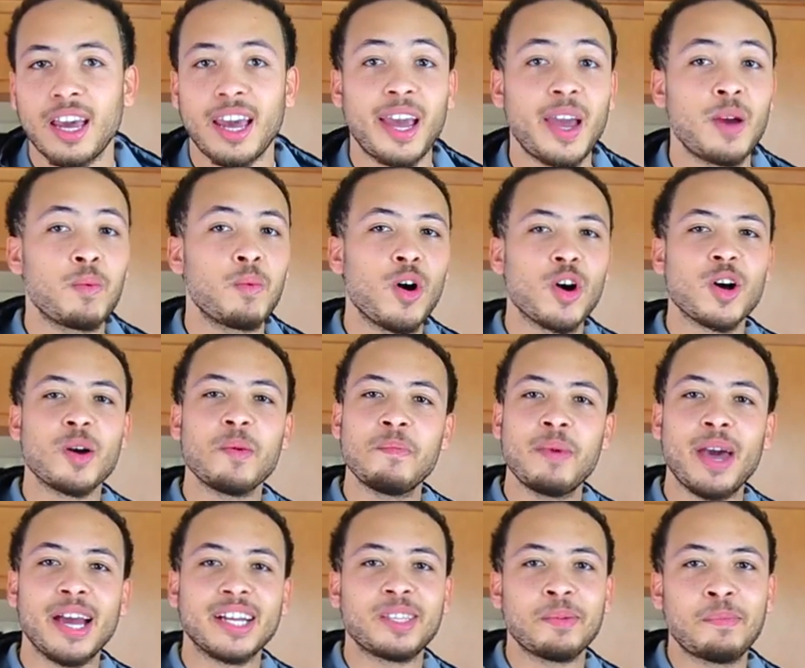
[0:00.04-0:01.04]
Hey, welcome
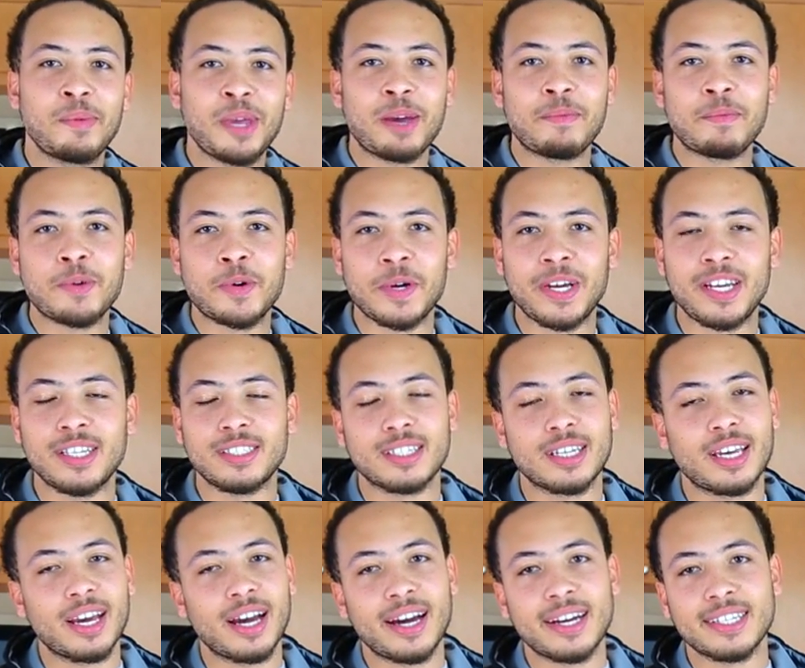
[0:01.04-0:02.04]
back to Bambu
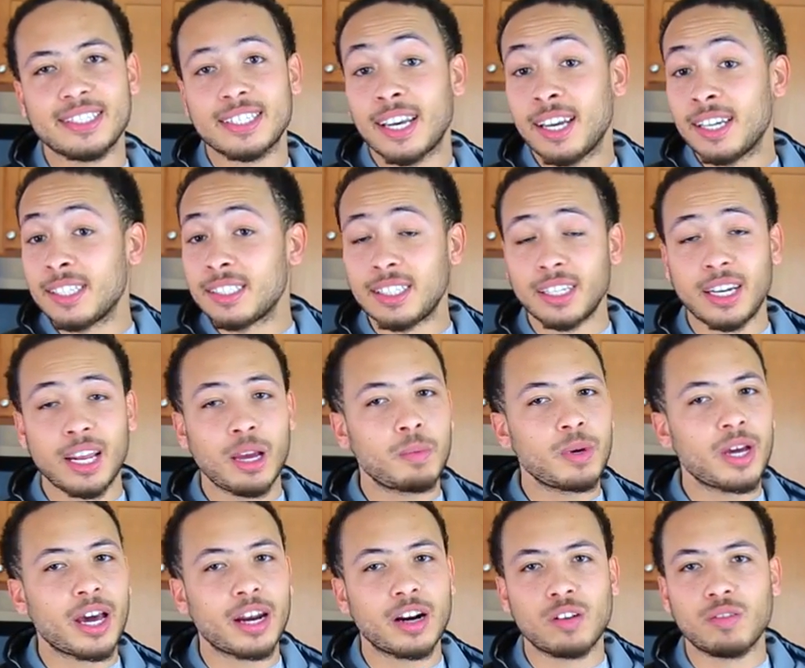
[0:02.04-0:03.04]
Eatz, guys. Today
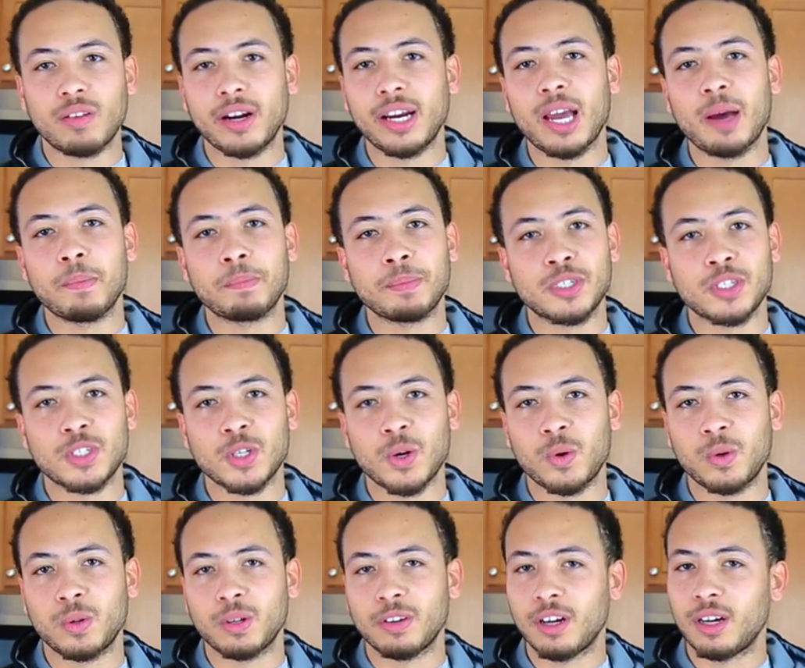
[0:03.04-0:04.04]
we got a great
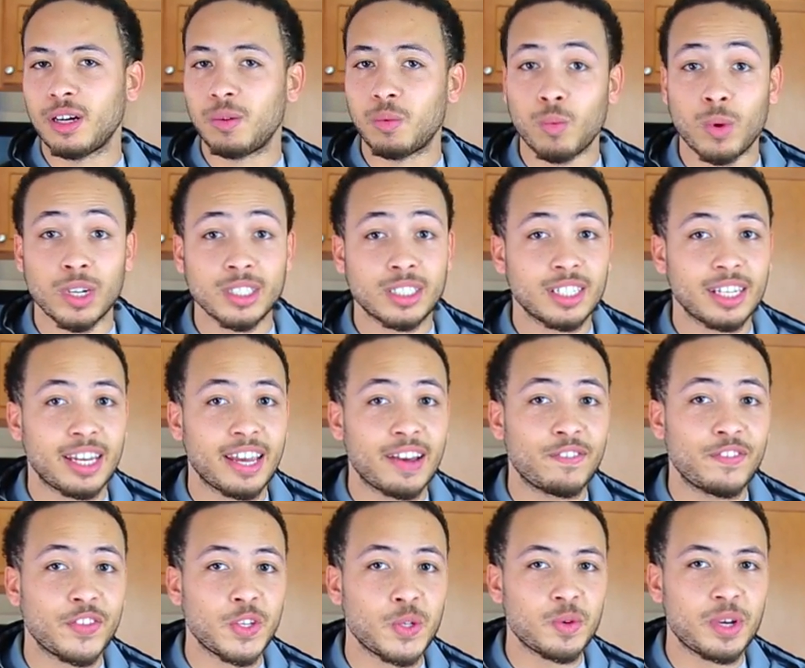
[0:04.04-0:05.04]
episode once
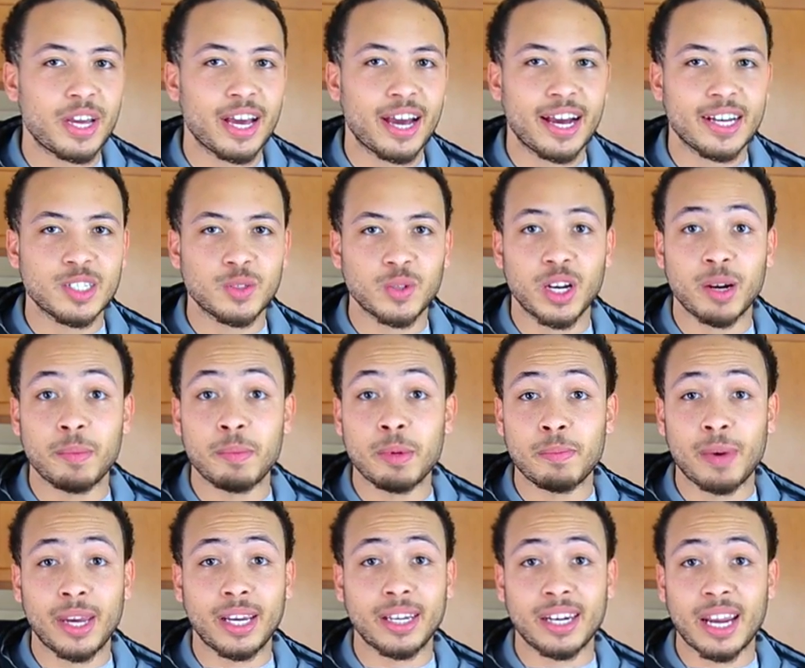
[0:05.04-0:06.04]
again for you guys. We're gonna be
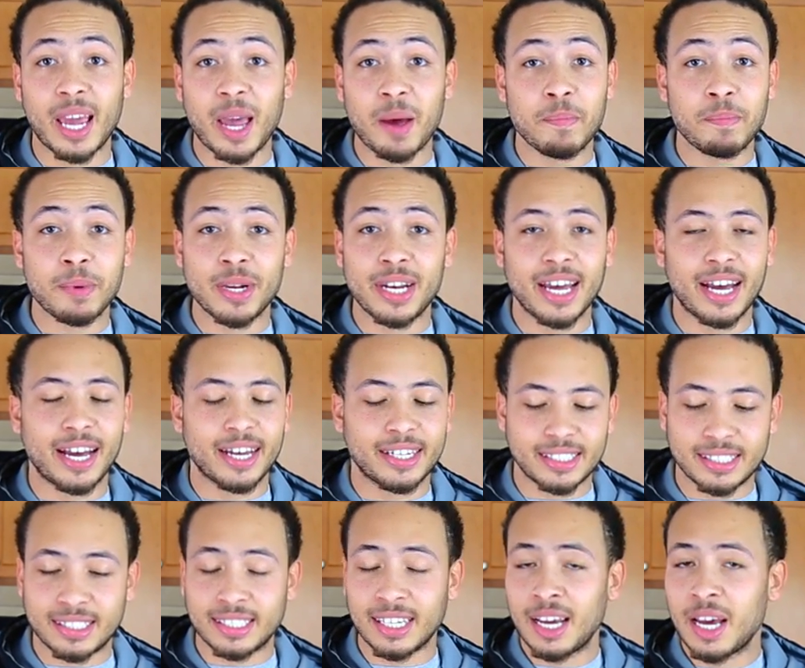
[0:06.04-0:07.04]
making
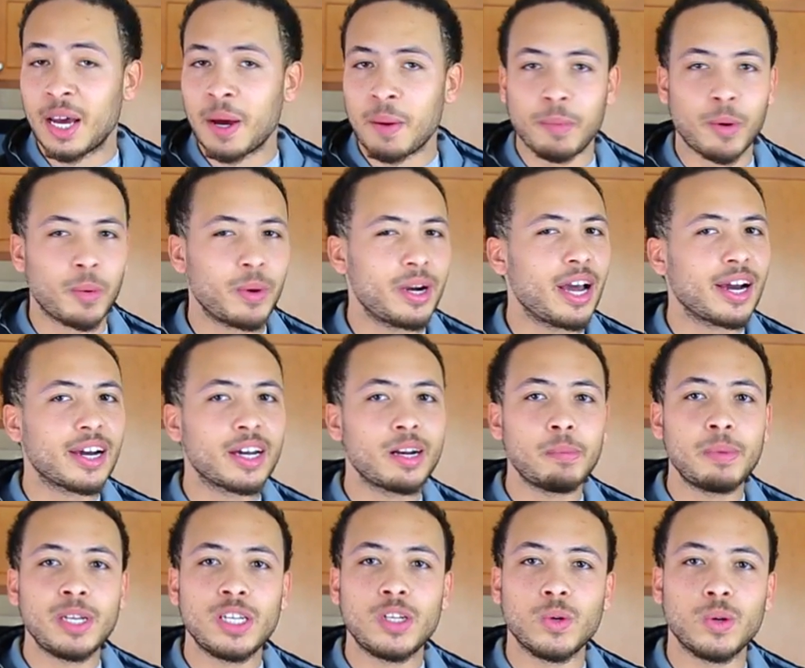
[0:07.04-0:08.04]
empanadas, but we're not
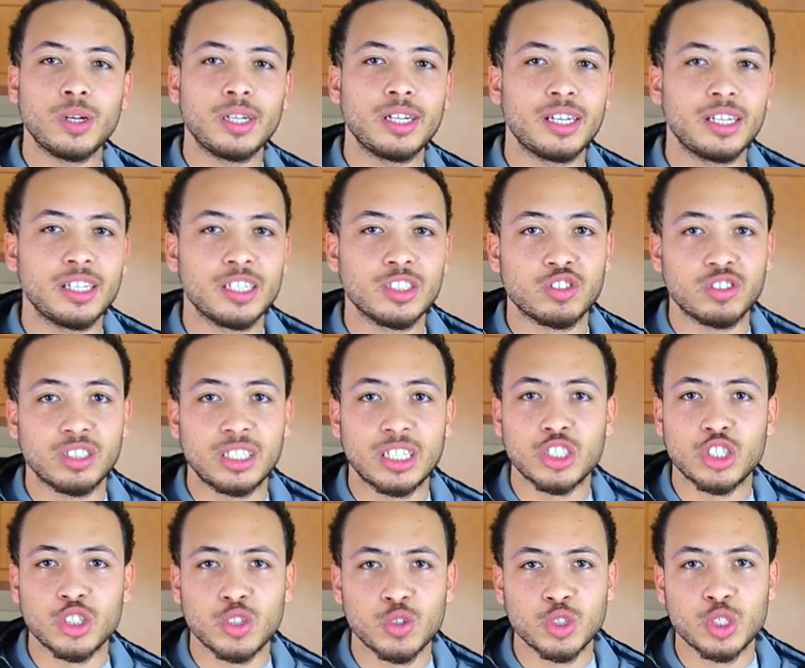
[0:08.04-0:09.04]
gonna be doing it in the
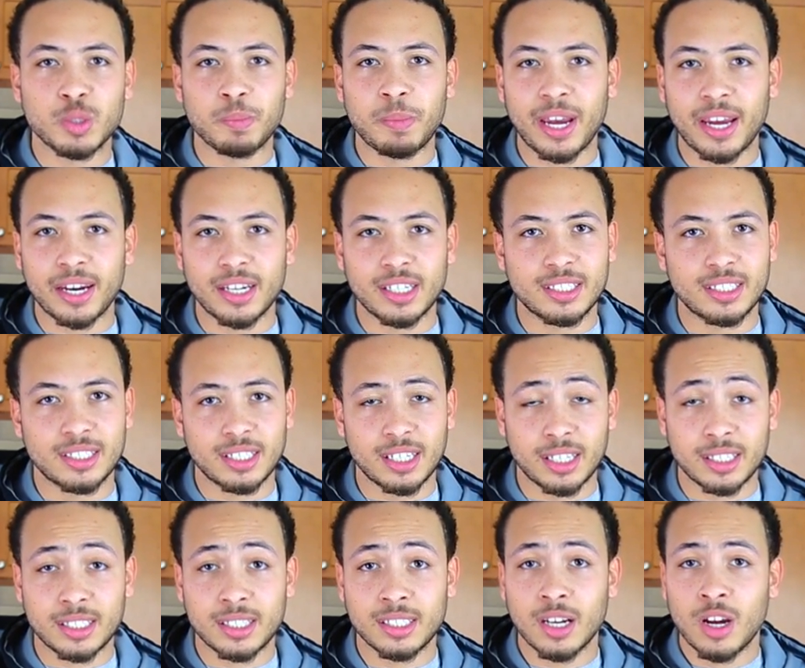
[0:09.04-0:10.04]
traditional Spanish
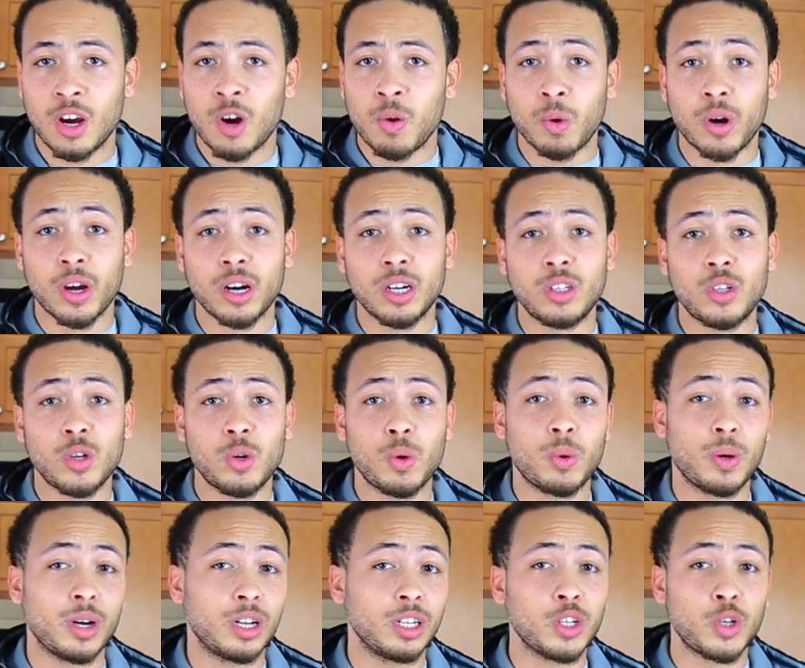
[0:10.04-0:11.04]
sense. We're gonna
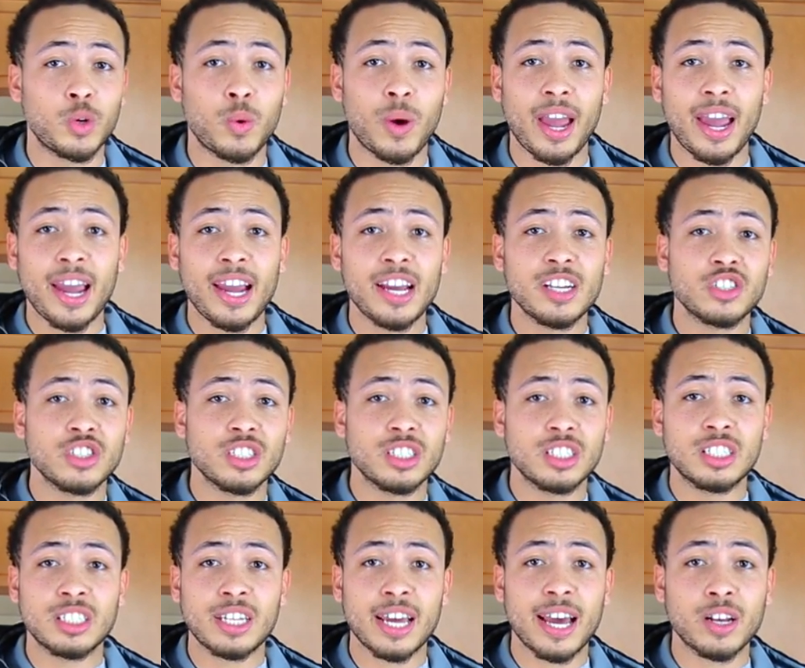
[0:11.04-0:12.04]
do a little Asian
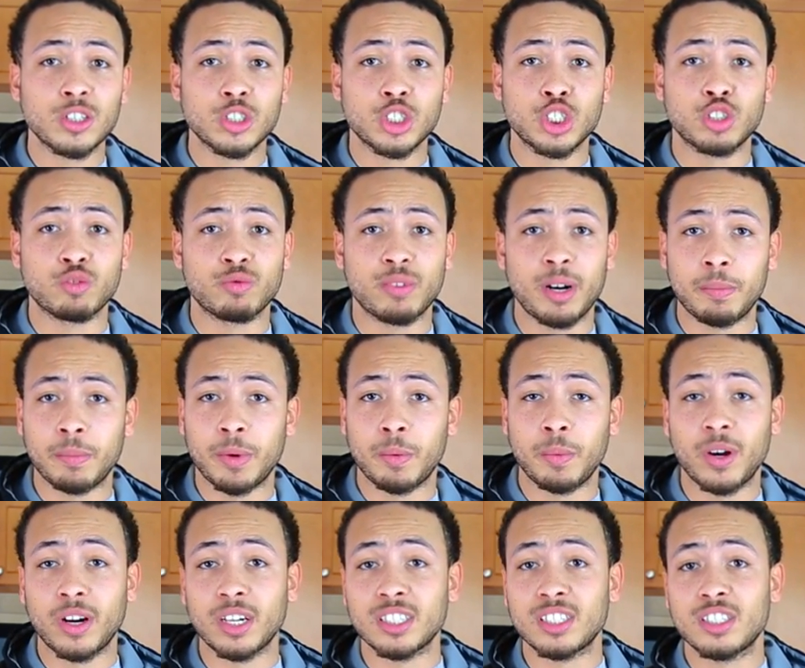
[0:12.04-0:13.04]
style shrimp and
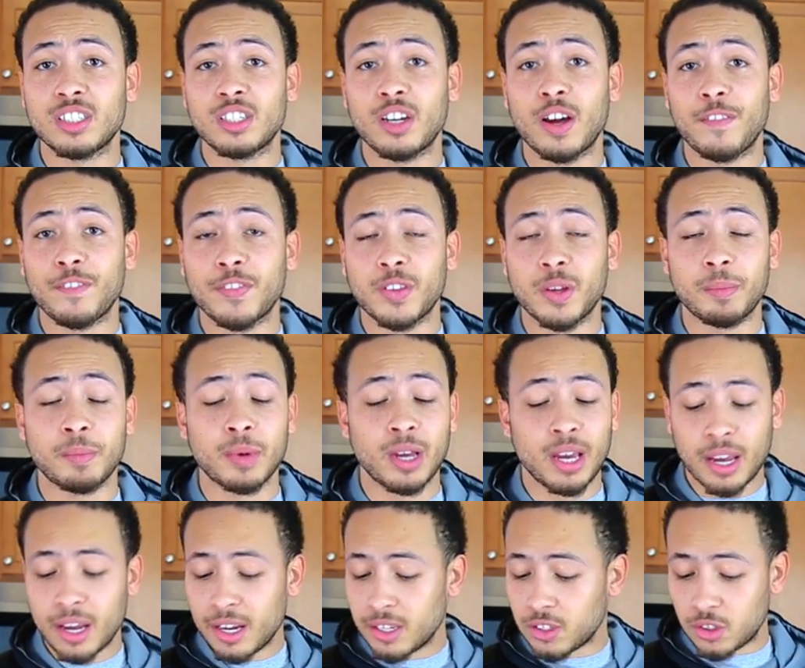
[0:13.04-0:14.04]
we're gonna stuff them.
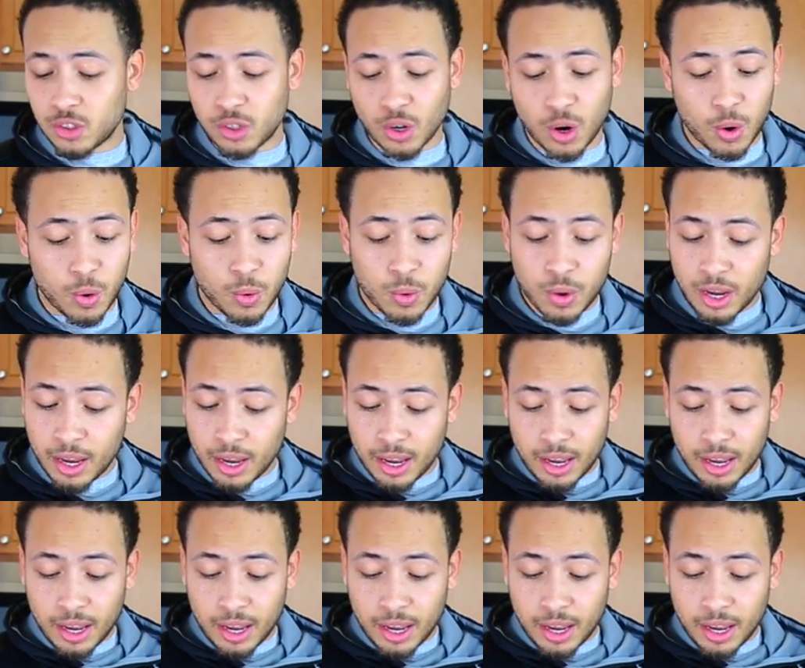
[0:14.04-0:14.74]
So,